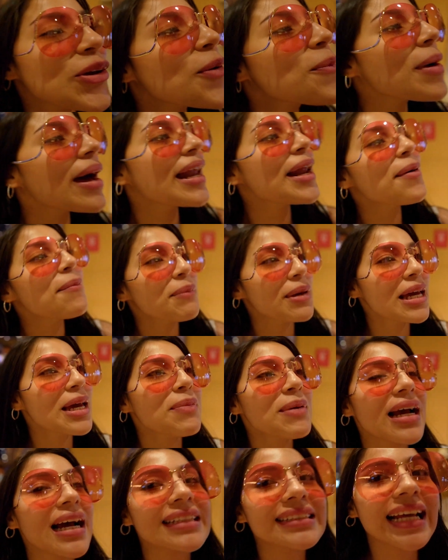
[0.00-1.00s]
You mad at me
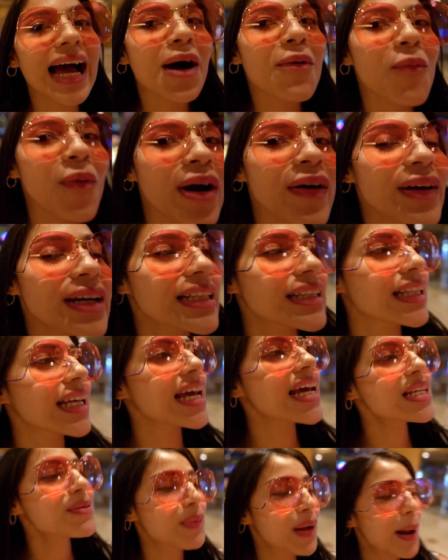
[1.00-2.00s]
because I'm wearing
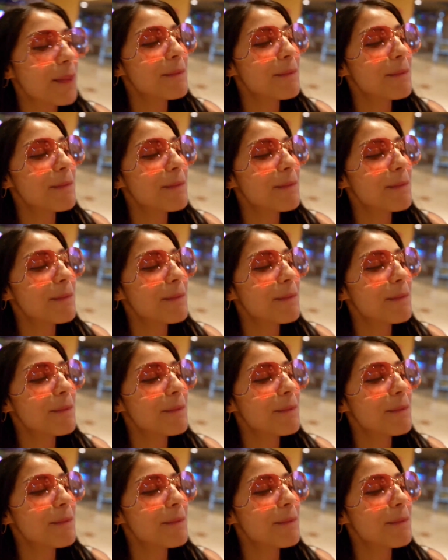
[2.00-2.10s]
this, but